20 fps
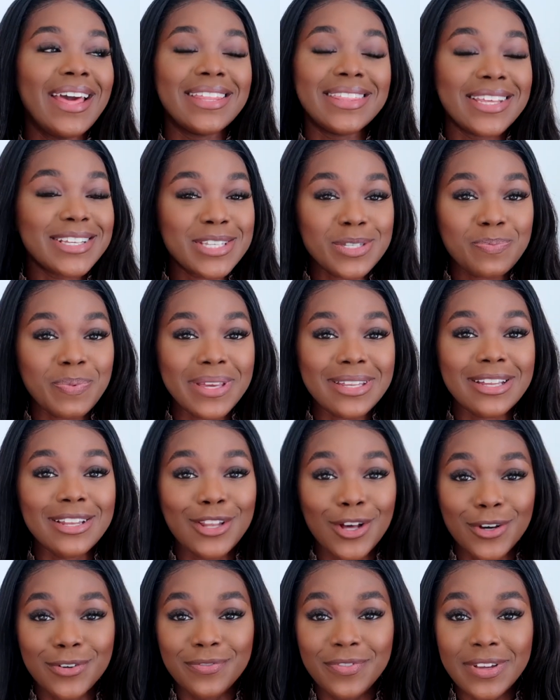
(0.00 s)
This has been a
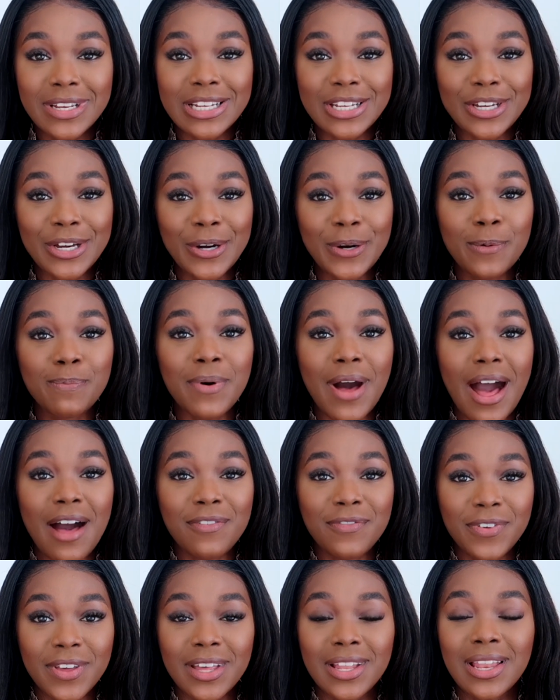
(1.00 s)
long video, but I
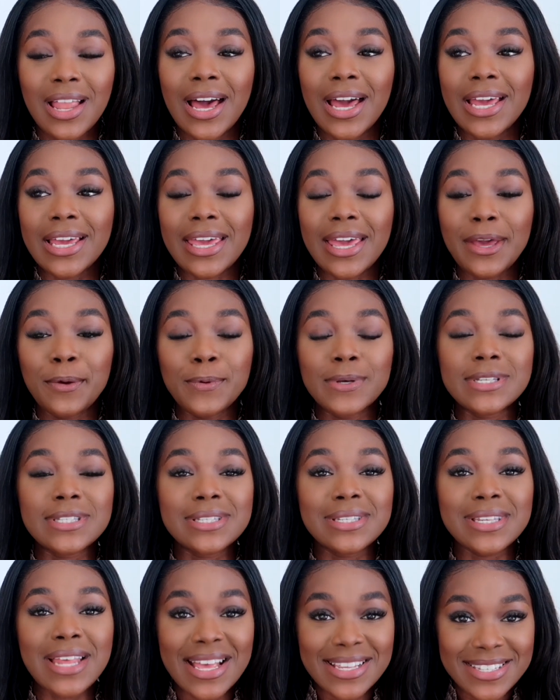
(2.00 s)
feel like it was
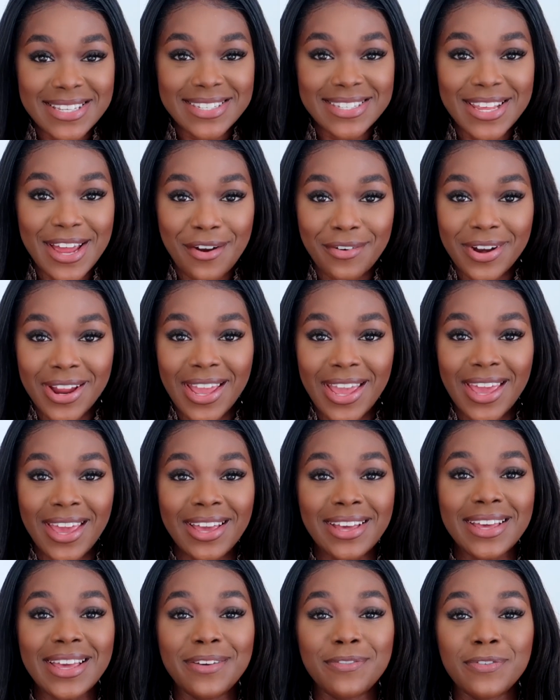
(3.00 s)
necessary.
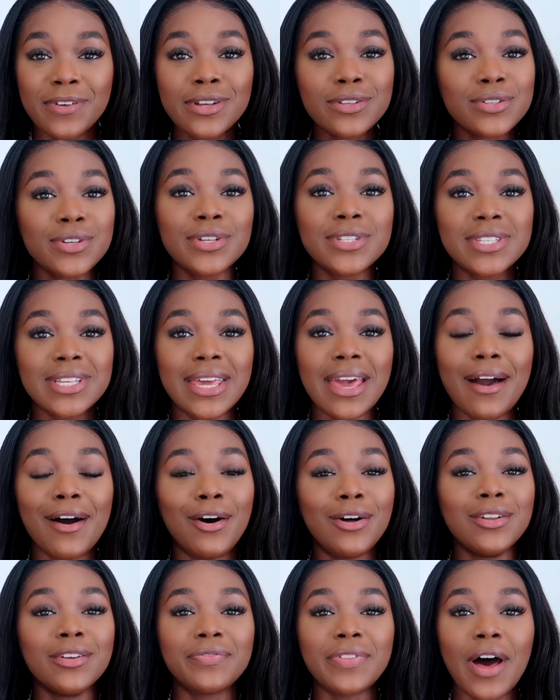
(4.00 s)
It feels good to get
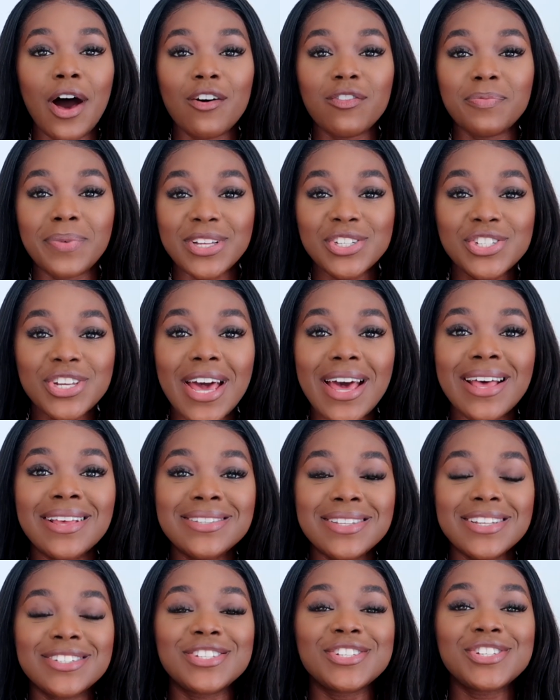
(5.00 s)
all of that off my
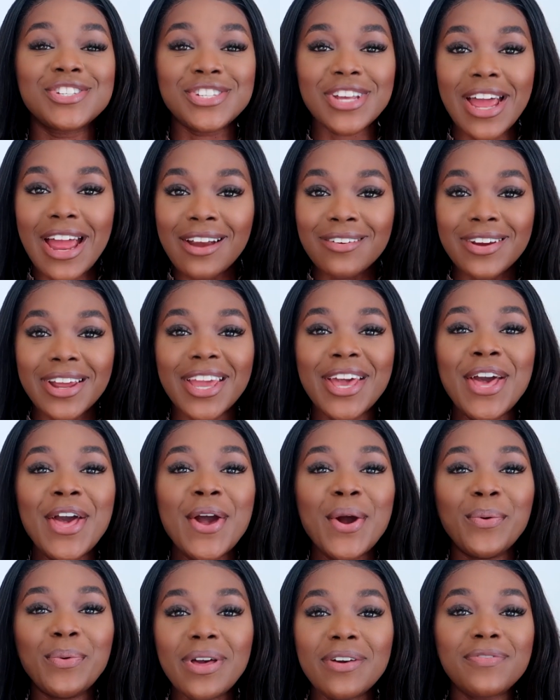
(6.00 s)
chest and to share it
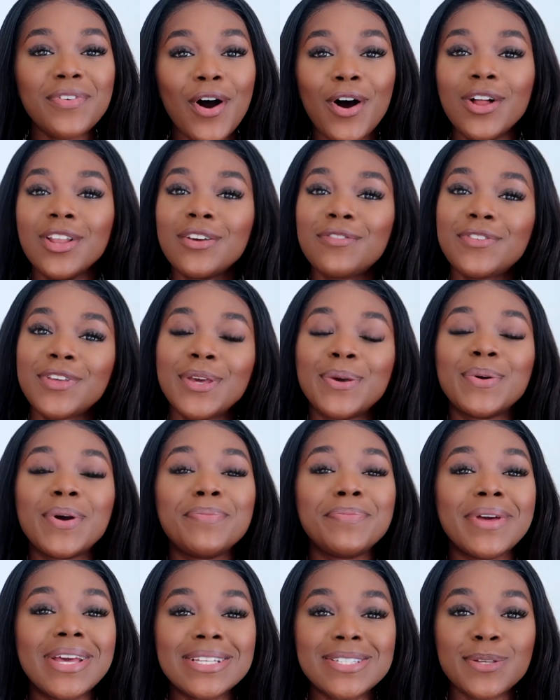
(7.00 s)
with all of you
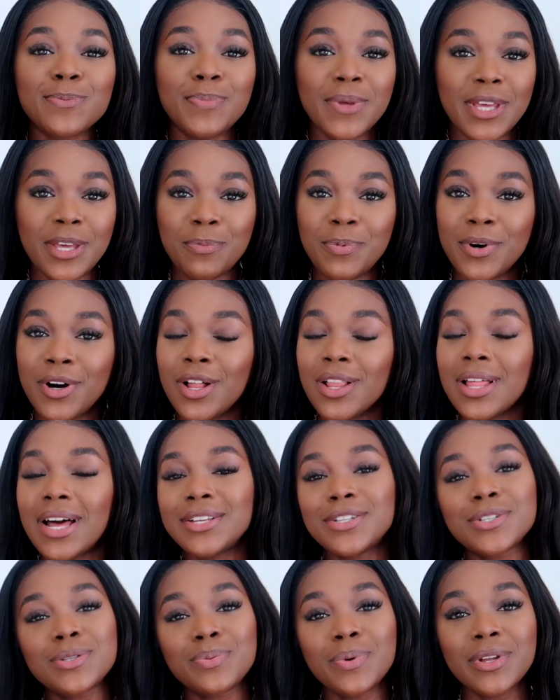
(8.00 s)
amazing people. I
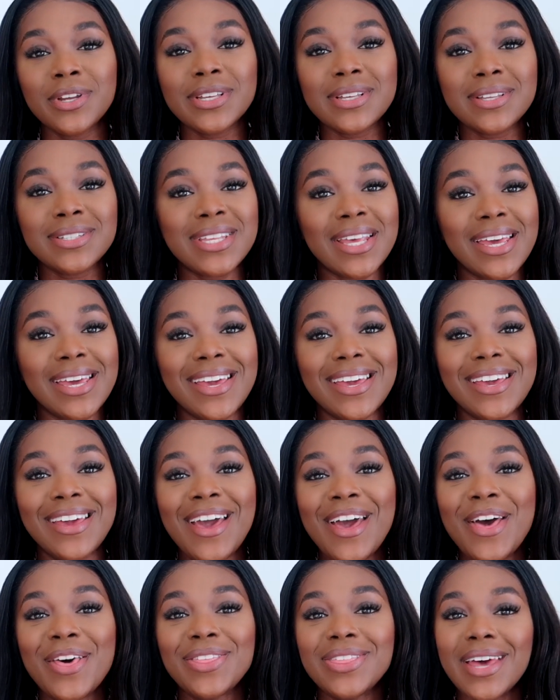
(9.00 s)
just want to say
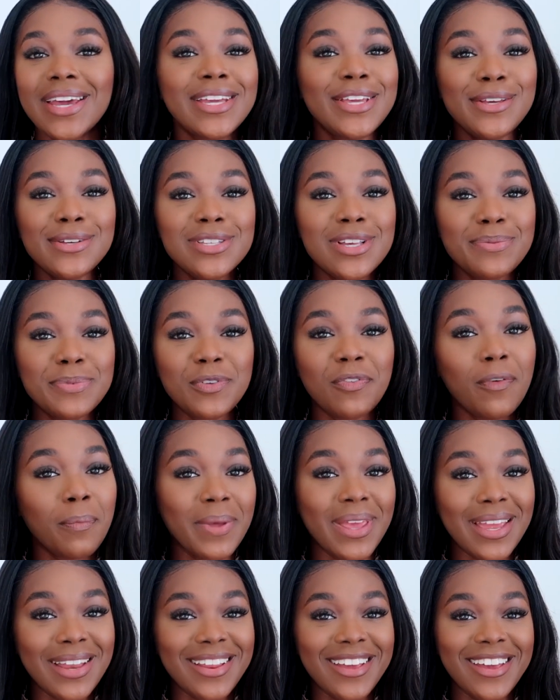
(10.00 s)
thank you so much for
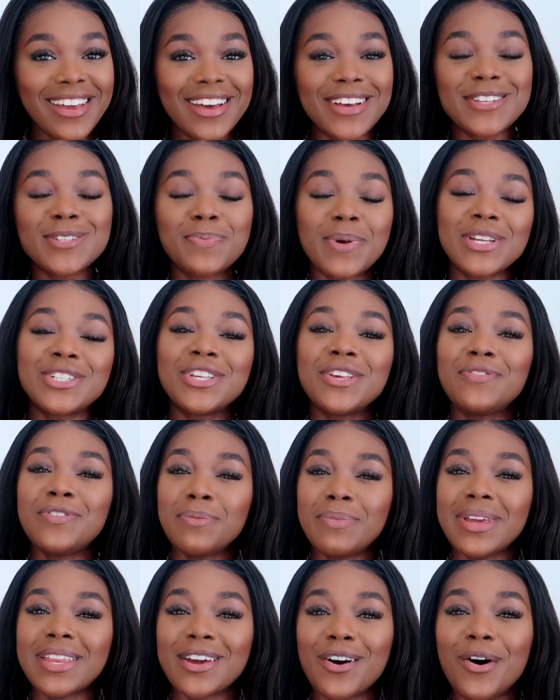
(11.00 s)
being here, especially if you
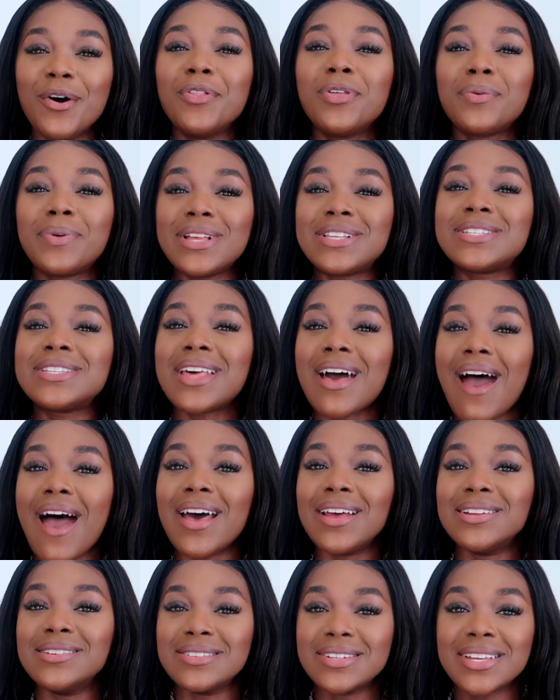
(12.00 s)
made it all the way to the
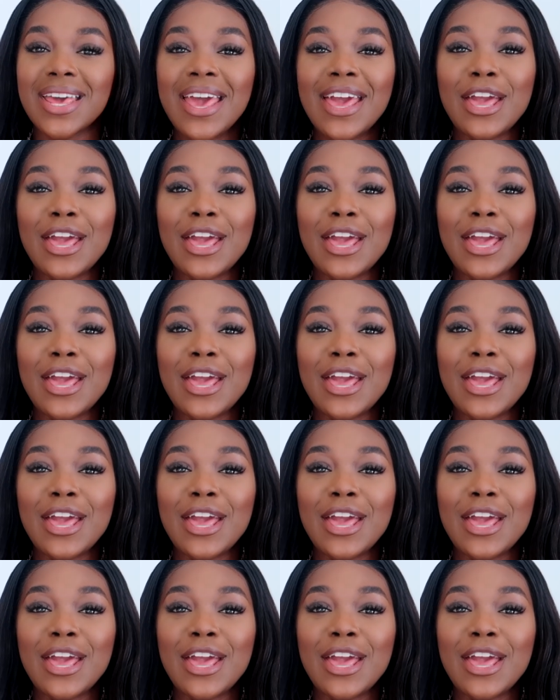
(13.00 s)
end.